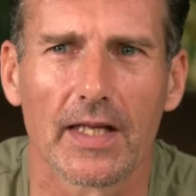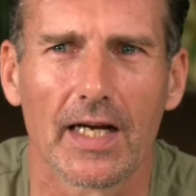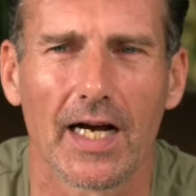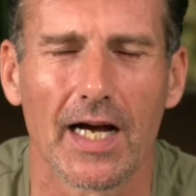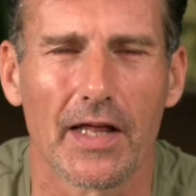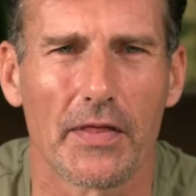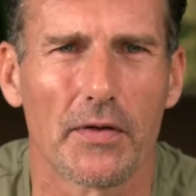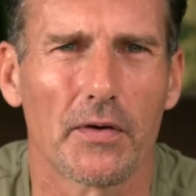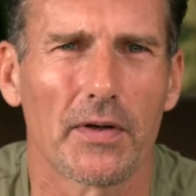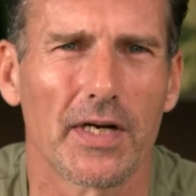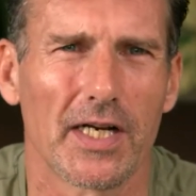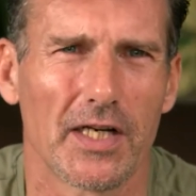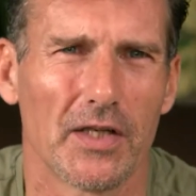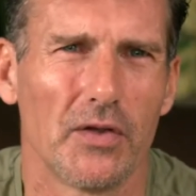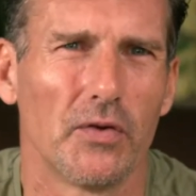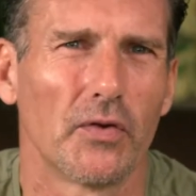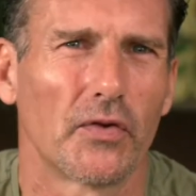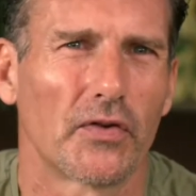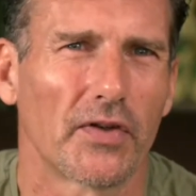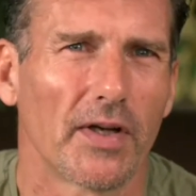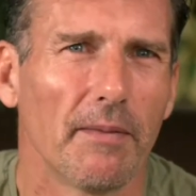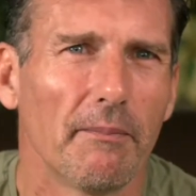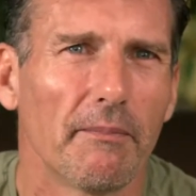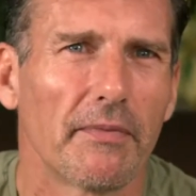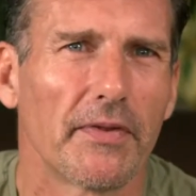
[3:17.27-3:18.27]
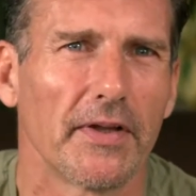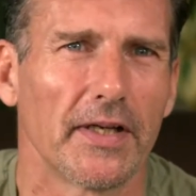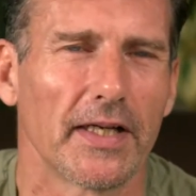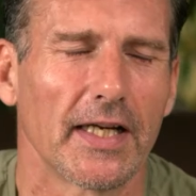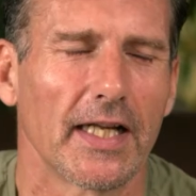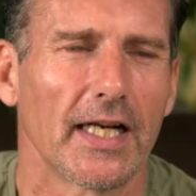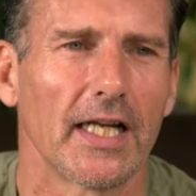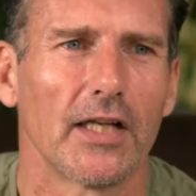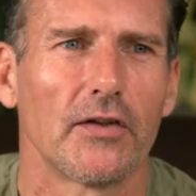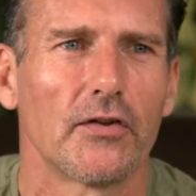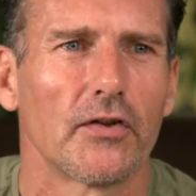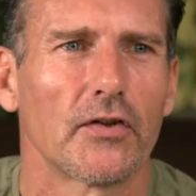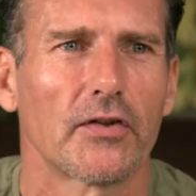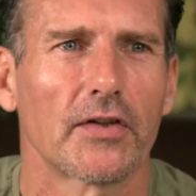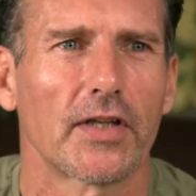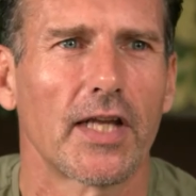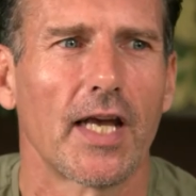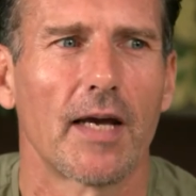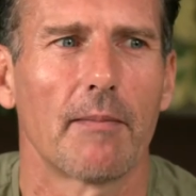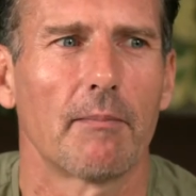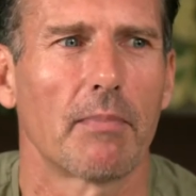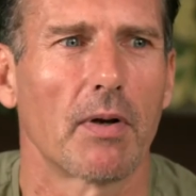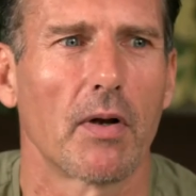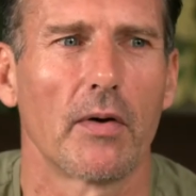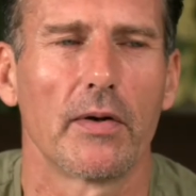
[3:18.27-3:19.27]
I thought I knew something, and I just
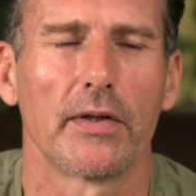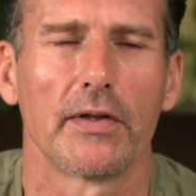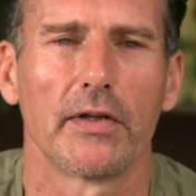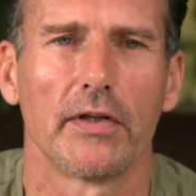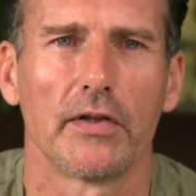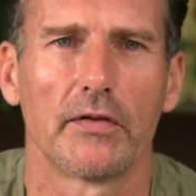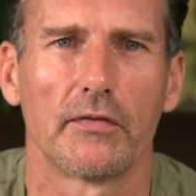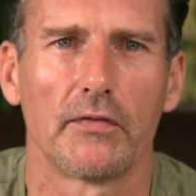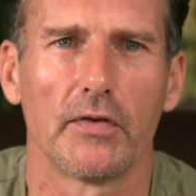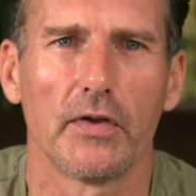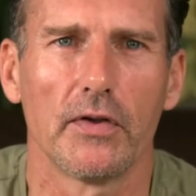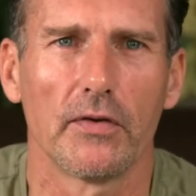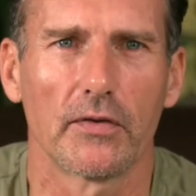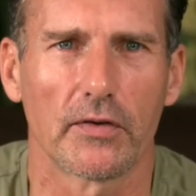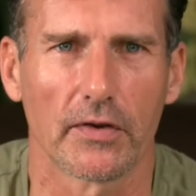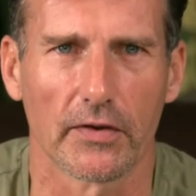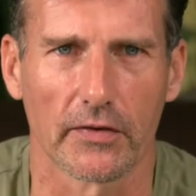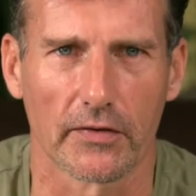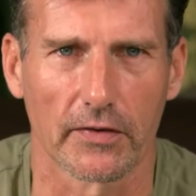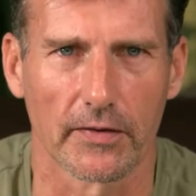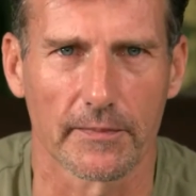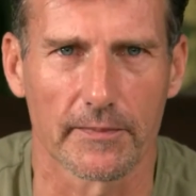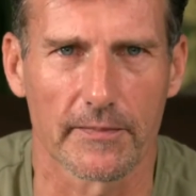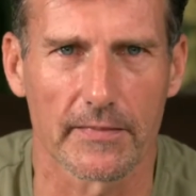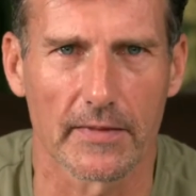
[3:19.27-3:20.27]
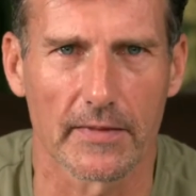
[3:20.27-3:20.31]
kept blowing these fuses.